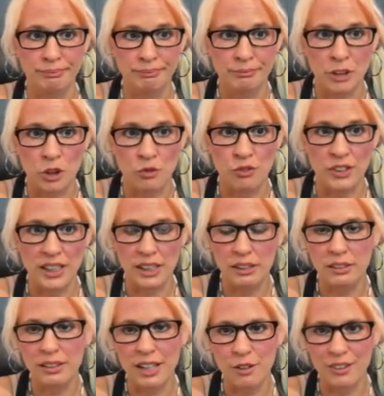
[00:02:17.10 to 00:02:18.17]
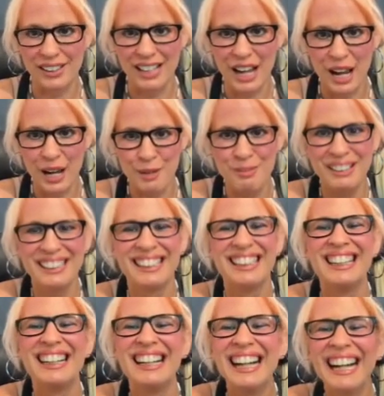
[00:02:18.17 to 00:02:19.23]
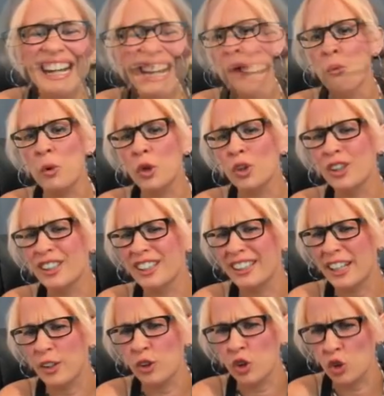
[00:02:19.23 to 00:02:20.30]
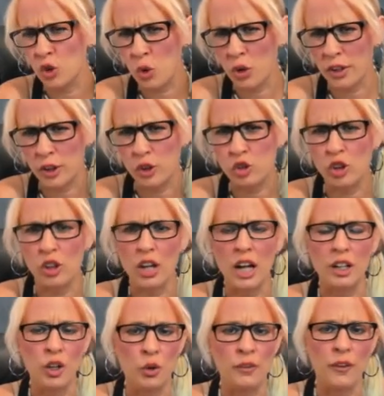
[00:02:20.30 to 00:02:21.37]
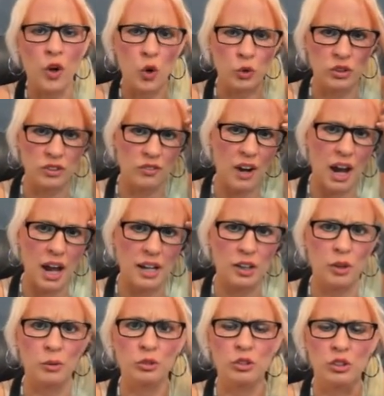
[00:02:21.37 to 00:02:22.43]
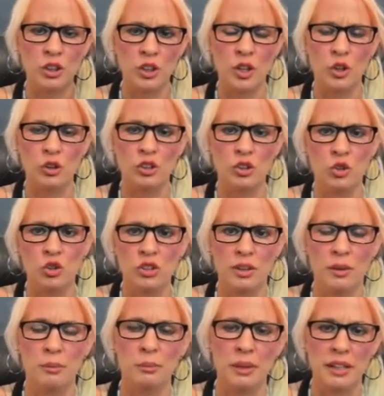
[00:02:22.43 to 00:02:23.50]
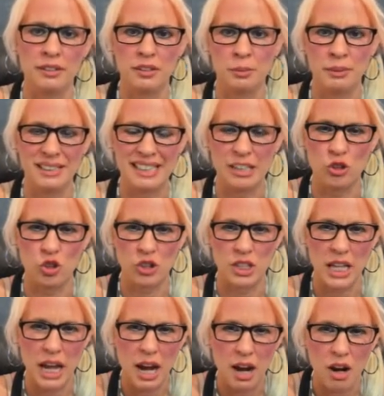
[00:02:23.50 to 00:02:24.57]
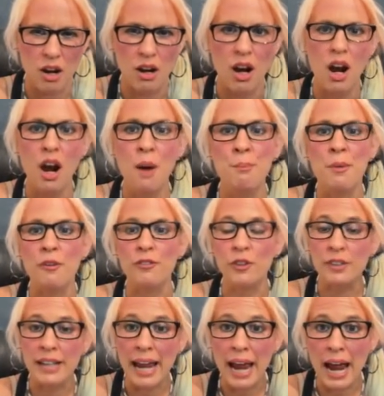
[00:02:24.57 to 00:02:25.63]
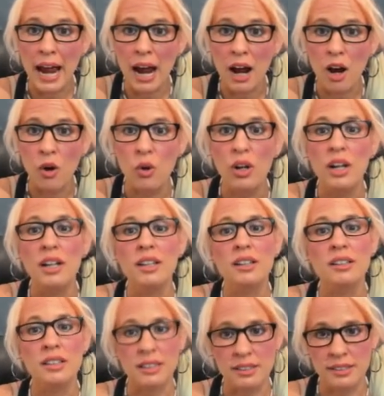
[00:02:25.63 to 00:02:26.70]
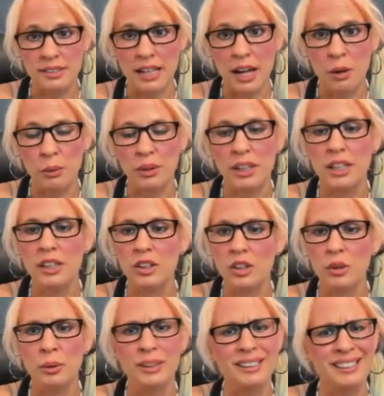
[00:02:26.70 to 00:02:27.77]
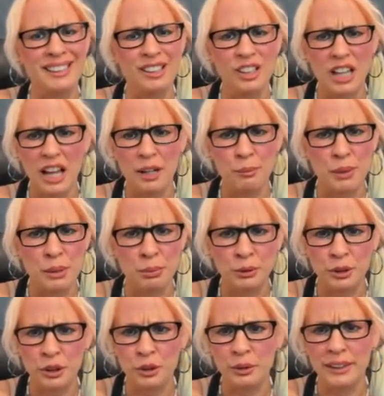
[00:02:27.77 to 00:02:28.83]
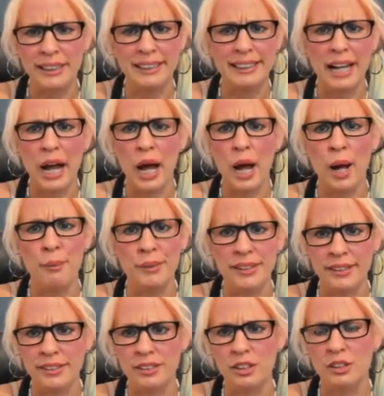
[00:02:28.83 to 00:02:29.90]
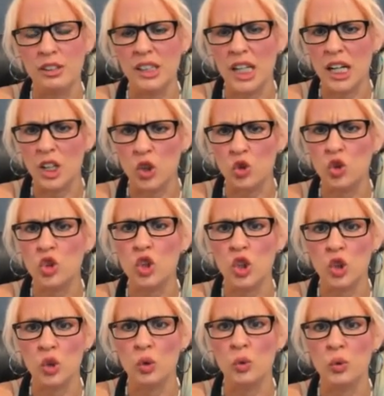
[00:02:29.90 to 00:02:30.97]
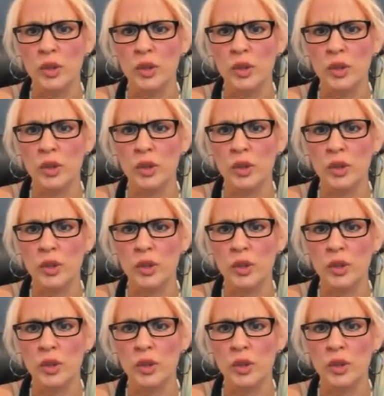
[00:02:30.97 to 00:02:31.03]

config every time. I will in a later tutorial show you how to go into the host file, do some customization there. But for now, this is how we're going to do it. This is how a lot of people do it, and it's good to get used to.